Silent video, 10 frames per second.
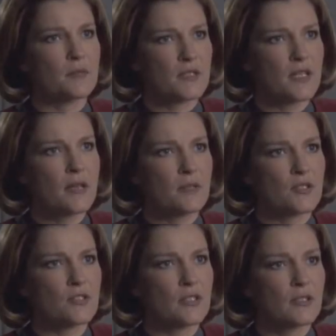them as
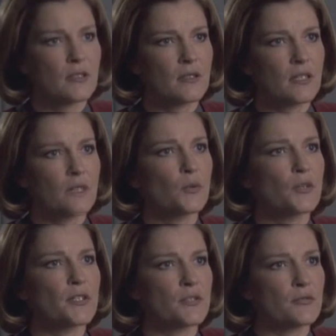damaged,
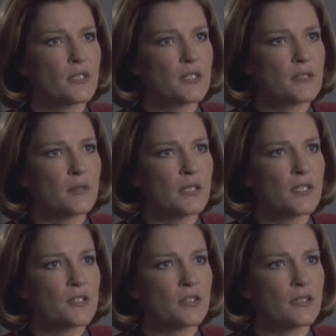unworthy of
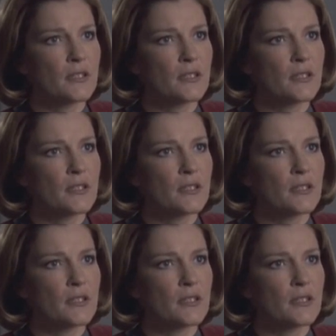reassimilation.